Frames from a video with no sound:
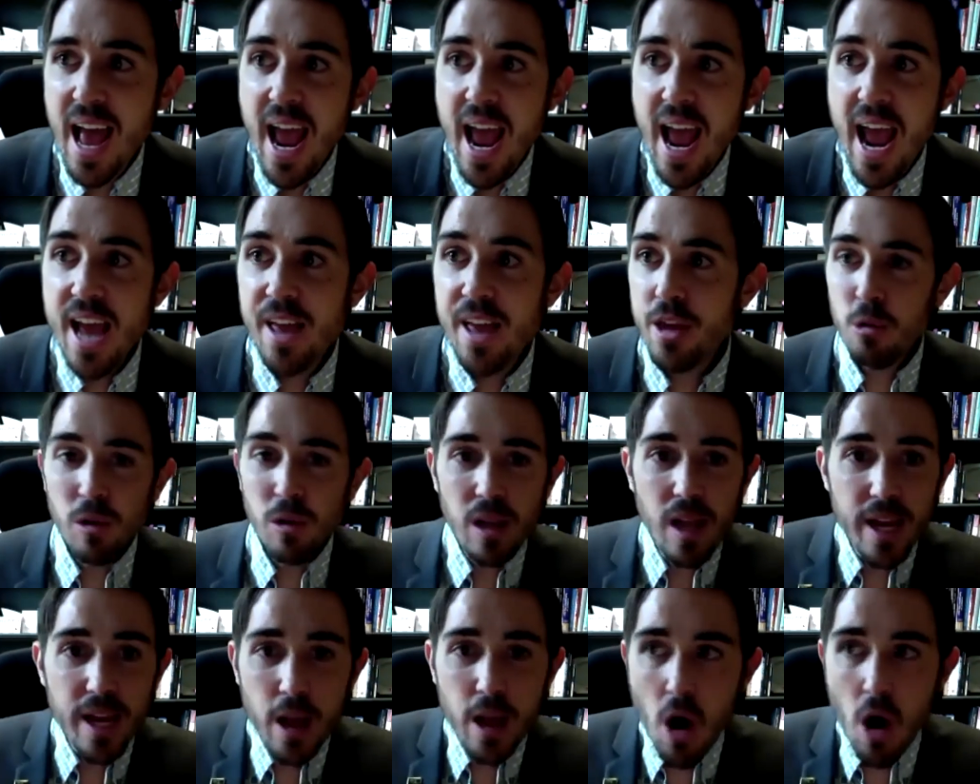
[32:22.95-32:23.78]
And there were
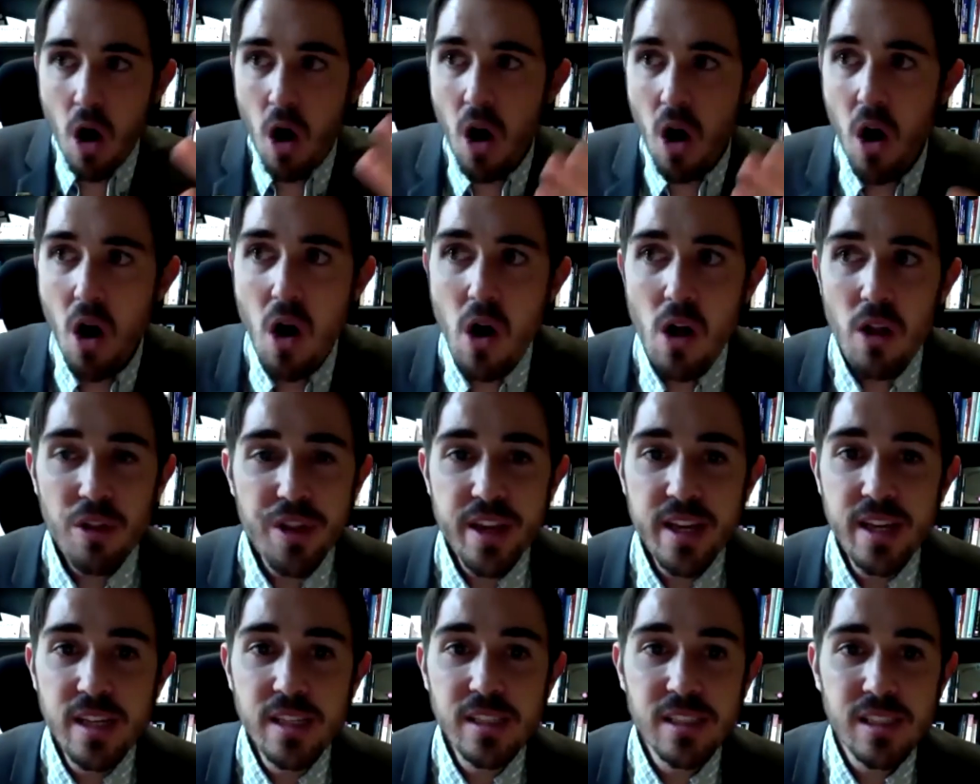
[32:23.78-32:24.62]
like all
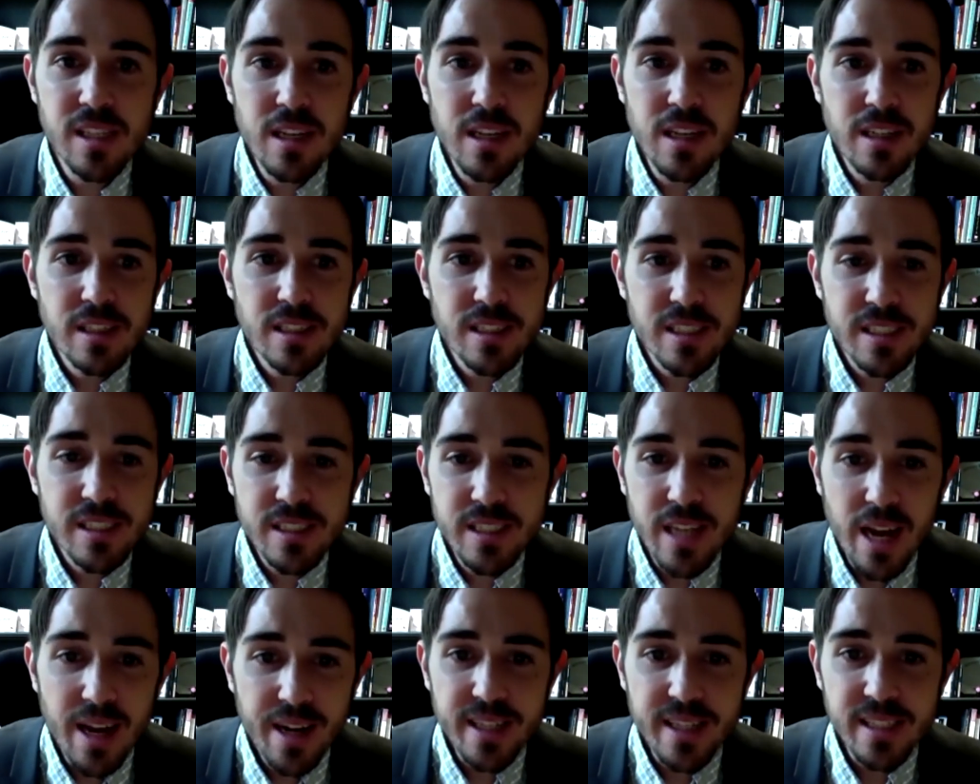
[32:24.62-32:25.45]
these
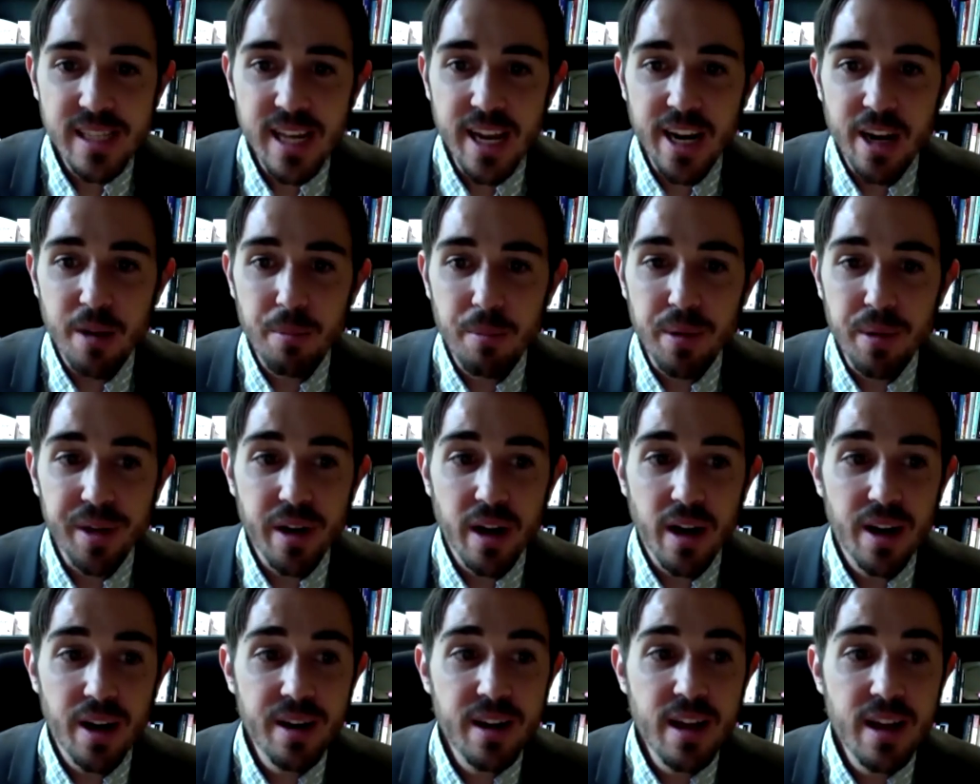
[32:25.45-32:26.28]
studies that have been
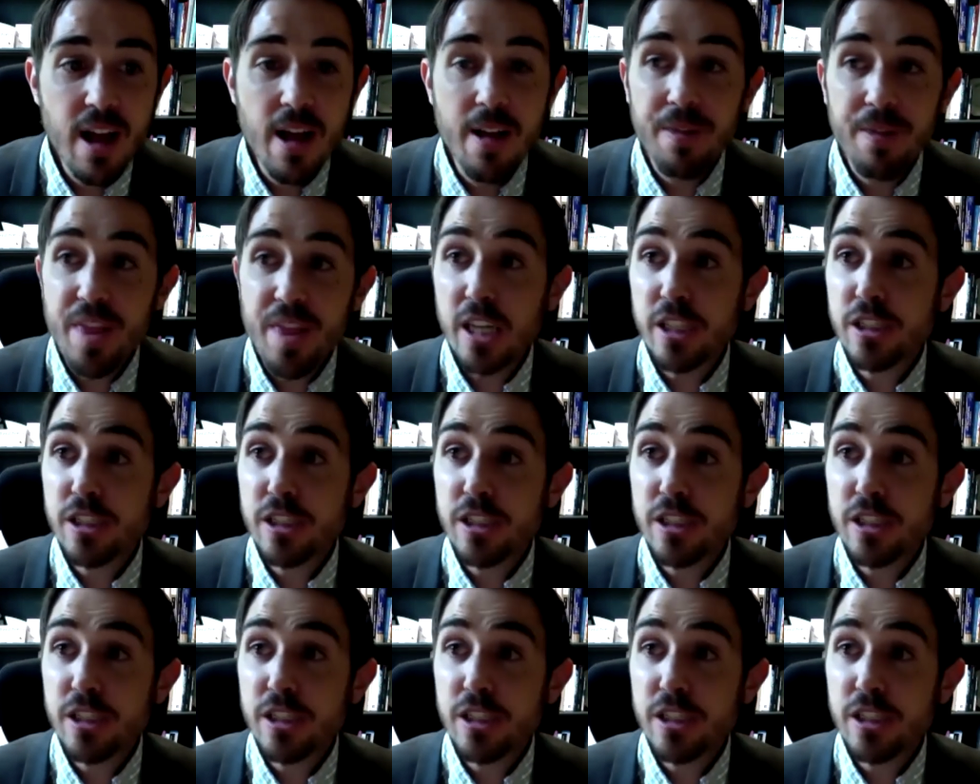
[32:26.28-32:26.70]
done that